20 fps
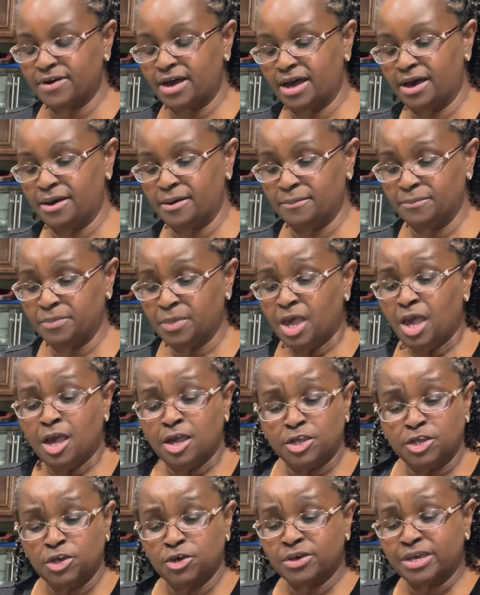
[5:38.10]
um,
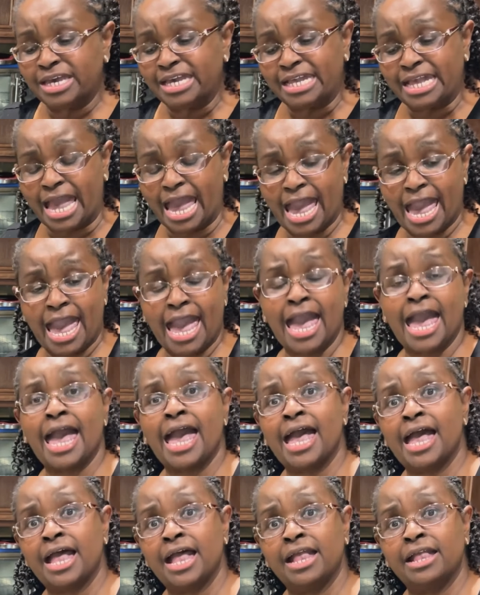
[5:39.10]
you can
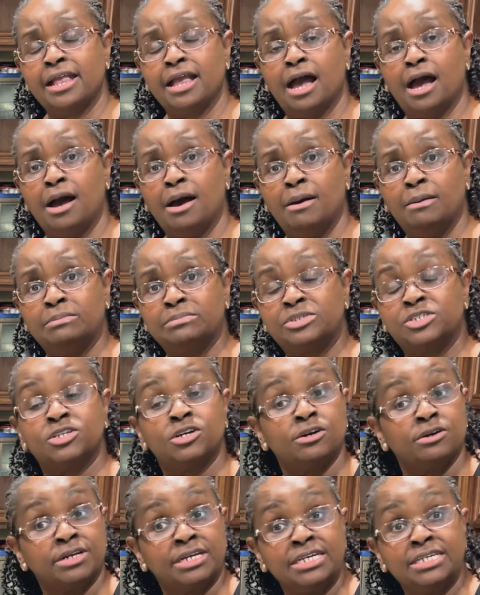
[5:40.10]
add um,
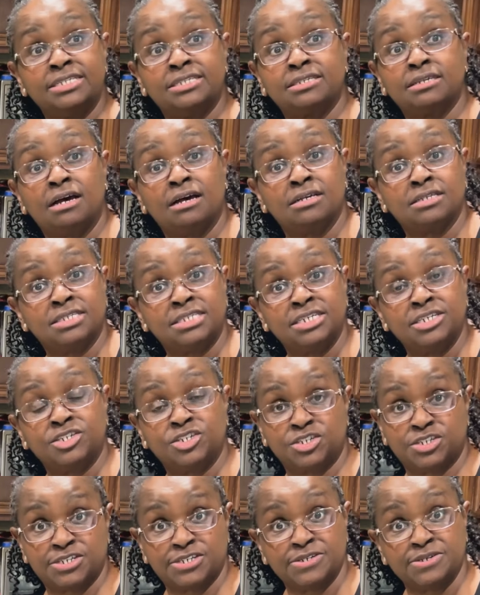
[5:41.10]
turkey
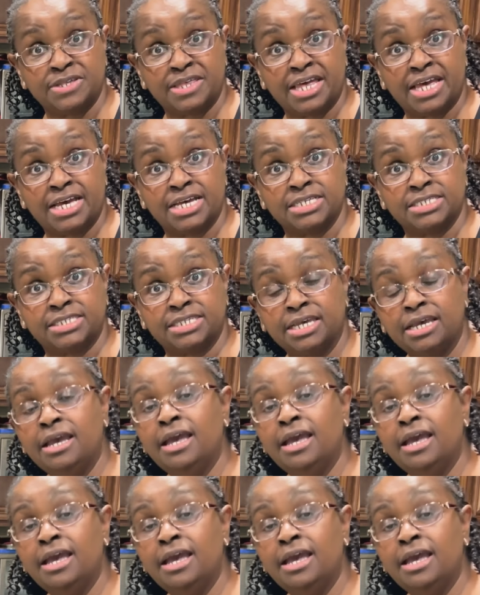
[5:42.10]
sausage to this.